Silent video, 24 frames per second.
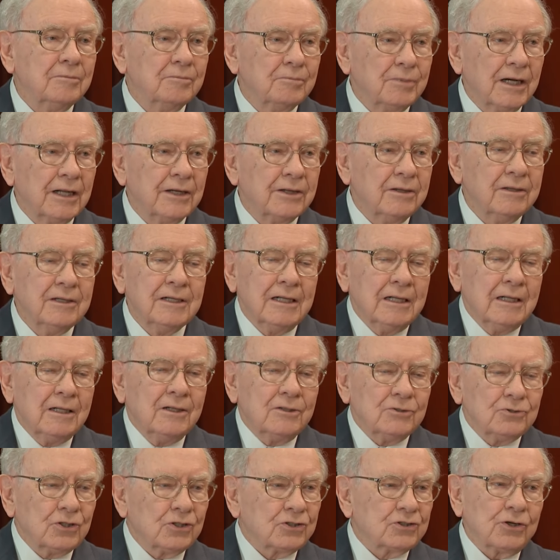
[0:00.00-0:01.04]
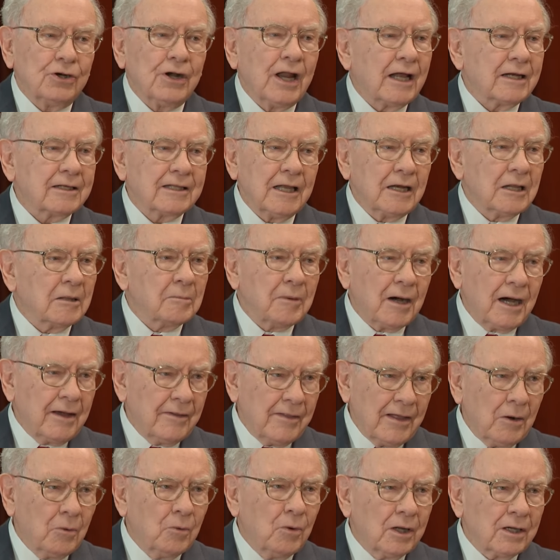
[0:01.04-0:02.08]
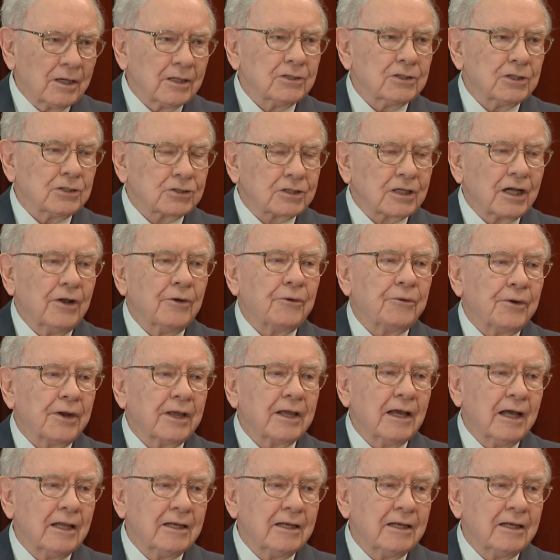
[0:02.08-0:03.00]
but just are not getting by that well in this country.